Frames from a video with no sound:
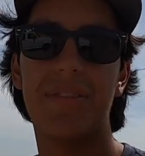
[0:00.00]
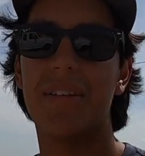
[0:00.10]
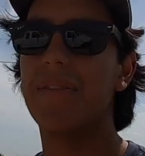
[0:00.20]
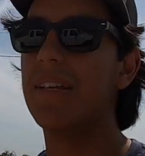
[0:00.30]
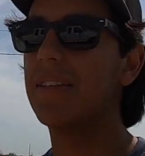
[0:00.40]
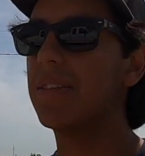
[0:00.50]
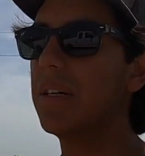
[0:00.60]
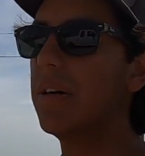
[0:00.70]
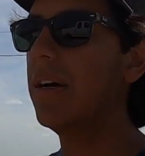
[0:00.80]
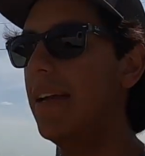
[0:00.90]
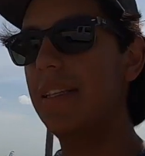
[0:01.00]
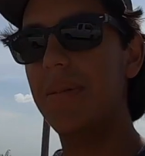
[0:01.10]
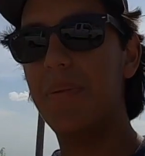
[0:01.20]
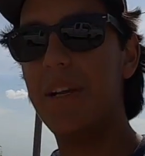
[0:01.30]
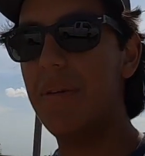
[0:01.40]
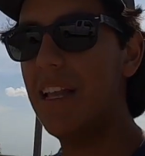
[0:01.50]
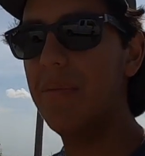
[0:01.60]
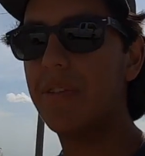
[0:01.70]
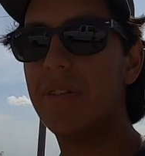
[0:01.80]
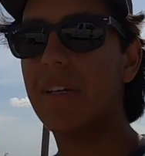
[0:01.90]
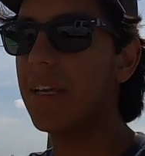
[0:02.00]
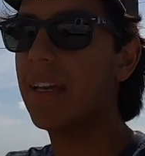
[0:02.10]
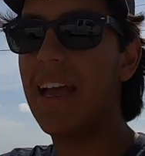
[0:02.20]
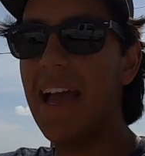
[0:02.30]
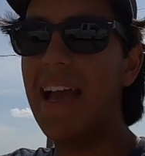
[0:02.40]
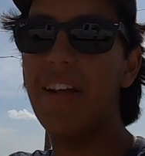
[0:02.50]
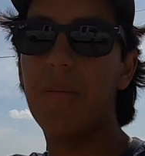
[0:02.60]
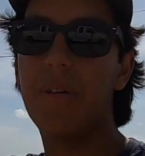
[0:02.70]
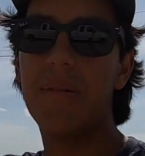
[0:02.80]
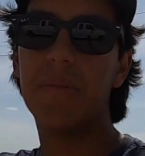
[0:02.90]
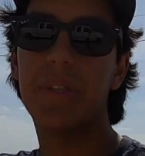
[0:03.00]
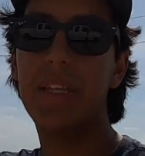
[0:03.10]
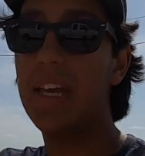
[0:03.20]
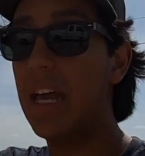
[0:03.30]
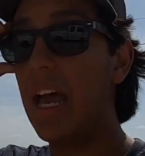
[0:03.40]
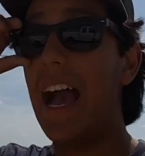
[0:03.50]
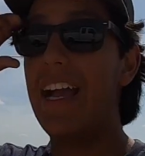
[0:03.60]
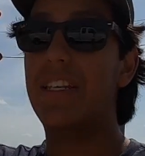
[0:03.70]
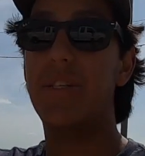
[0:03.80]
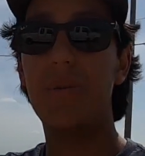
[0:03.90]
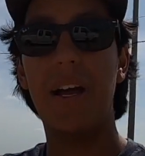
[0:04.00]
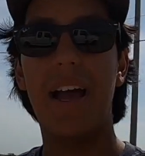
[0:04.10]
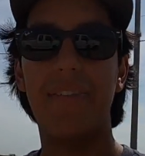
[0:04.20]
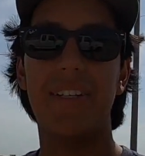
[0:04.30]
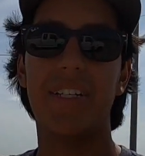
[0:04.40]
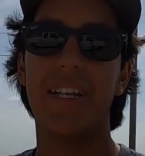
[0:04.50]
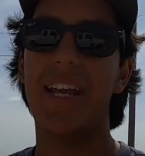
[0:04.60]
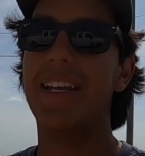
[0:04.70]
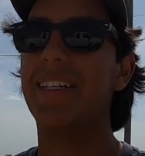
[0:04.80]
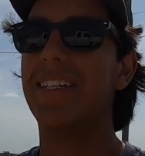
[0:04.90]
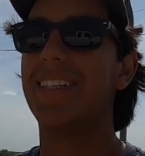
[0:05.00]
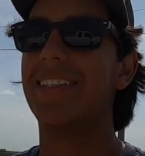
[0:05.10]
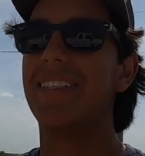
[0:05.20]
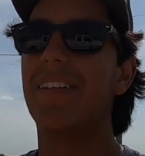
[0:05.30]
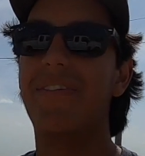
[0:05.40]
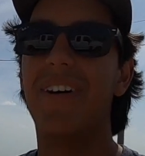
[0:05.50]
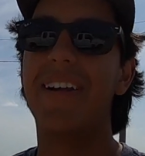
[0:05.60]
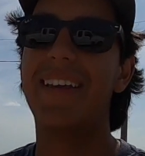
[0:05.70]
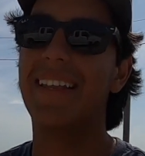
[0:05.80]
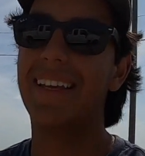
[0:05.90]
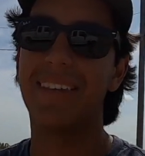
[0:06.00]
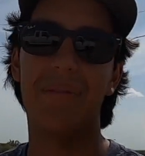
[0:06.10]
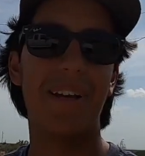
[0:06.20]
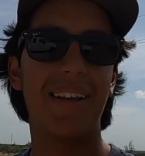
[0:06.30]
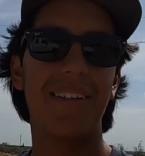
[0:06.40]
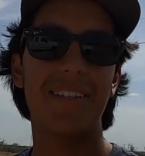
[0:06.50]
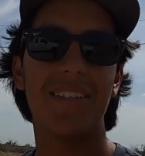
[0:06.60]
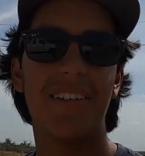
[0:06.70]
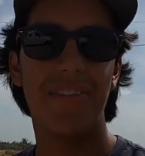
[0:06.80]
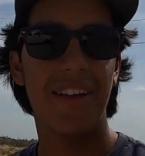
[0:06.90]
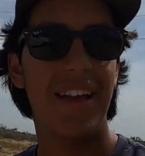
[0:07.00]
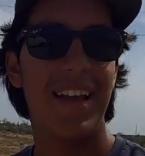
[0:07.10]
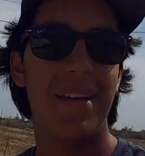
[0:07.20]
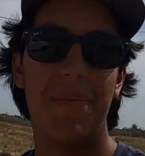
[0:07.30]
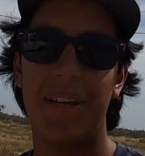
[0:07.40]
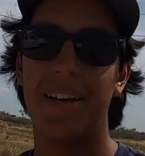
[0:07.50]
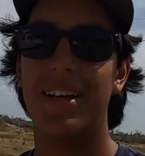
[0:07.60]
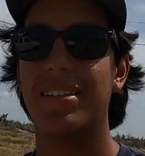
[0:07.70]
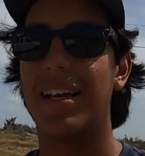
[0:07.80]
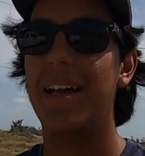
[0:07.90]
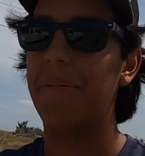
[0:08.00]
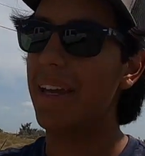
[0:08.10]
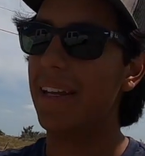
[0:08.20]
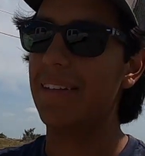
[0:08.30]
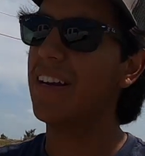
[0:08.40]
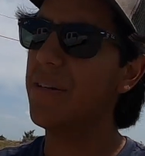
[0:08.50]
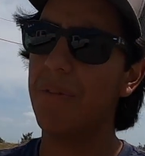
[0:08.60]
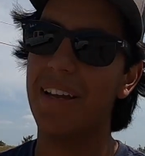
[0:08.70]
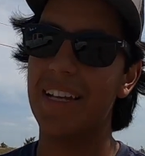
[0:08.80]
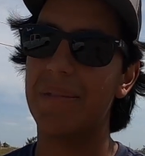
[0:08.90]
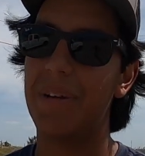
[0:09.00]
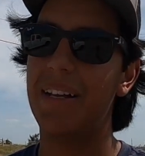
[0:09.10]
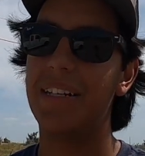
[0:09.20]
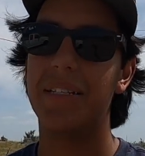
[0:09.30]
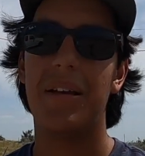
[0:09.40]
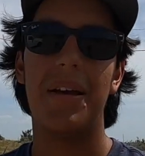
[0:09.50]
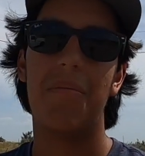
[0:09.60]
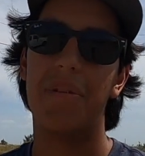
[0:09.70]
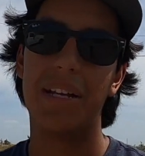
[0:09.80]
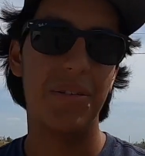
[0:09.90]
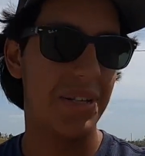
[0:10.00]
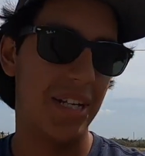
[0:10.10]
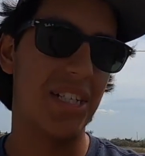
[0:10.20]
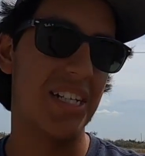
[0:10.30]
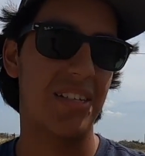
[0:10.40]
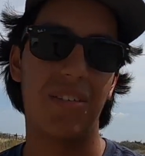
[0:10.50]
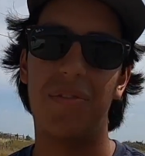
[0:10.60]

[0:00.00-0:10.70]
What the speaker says: 70. So it's a pretty reliable truck. I had no problems with it. I do have to change stuff on it, like the regular stuff, because I'm getting terrible gas mileage, but I do need to change out the